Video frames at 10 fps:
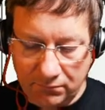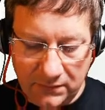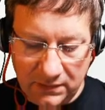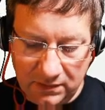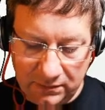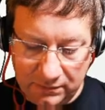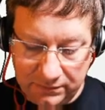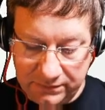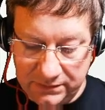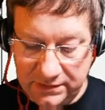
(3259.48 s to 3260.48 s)
Of
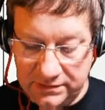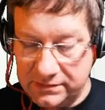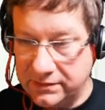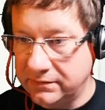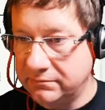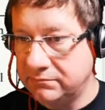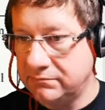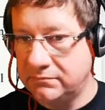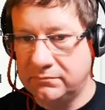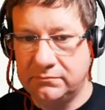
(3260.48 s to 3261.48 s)
DC, I'm
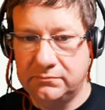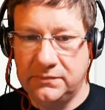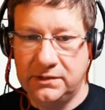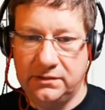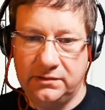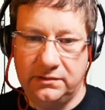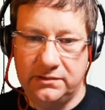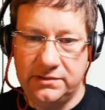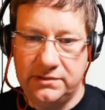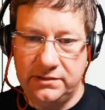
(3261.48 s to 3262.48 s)
going to
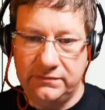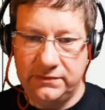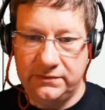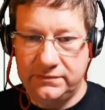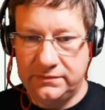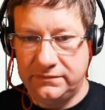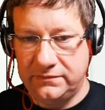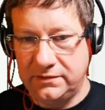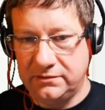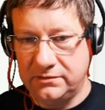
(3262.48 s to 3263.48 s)
say
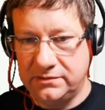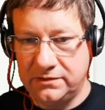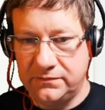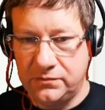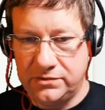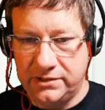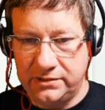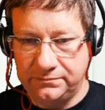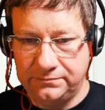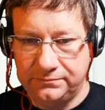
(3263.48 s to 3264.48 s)
D15, let's say 14.
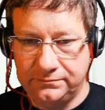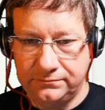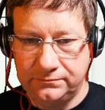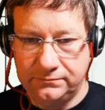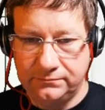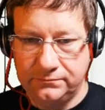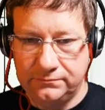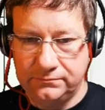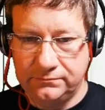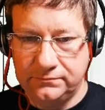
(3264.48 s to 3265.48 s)

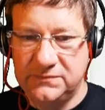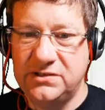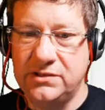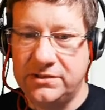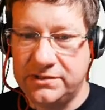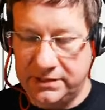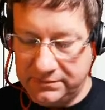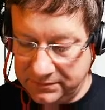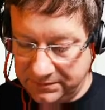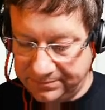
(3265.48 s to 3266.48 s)
13.
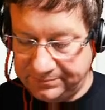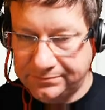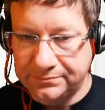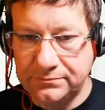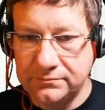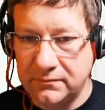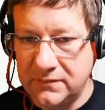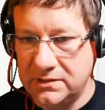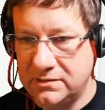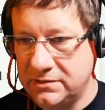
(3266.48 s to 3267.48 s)

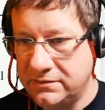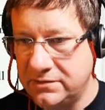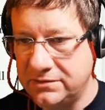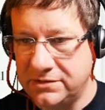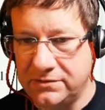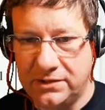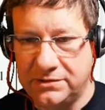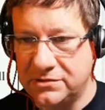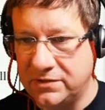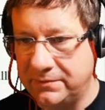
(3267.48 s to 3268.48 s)
So it's not too hard a
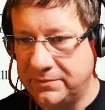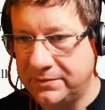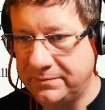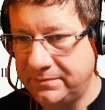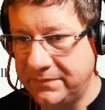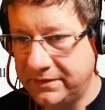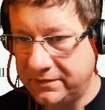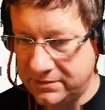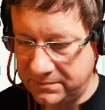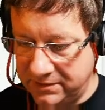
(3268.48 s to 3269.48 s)
trap.
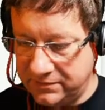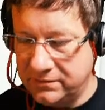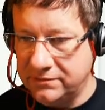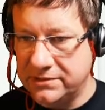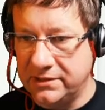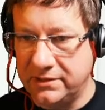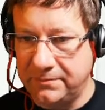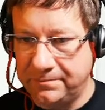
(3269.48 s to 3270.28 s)
It's been there a long time.